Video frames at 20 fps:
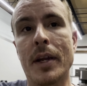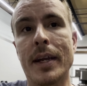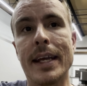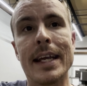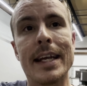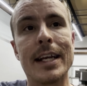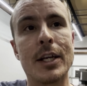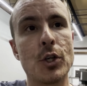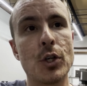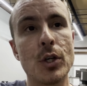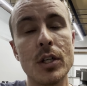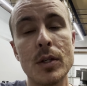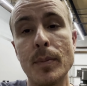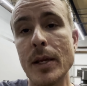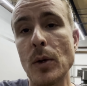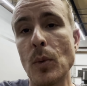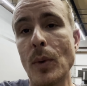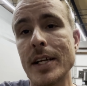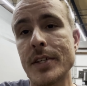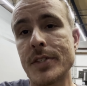It could be
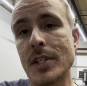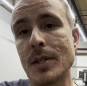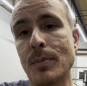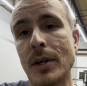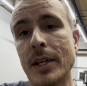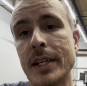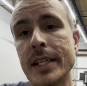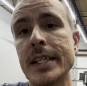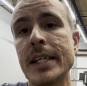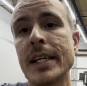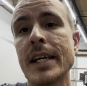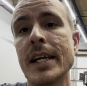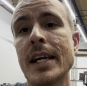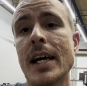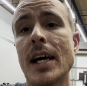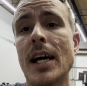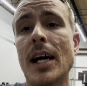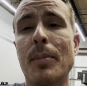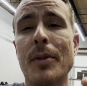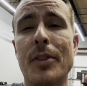wasted money,
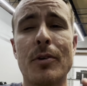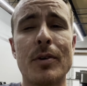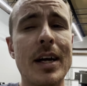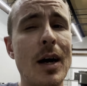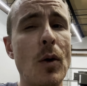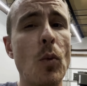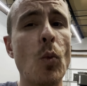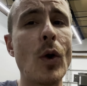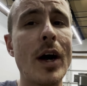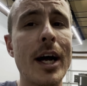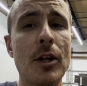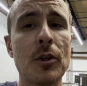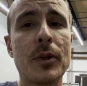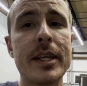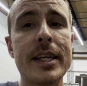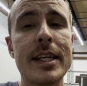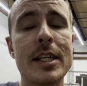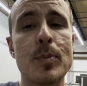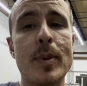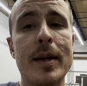but they're not wildly
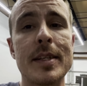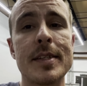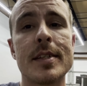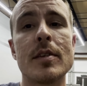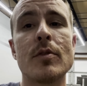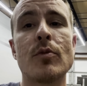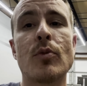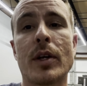expensive.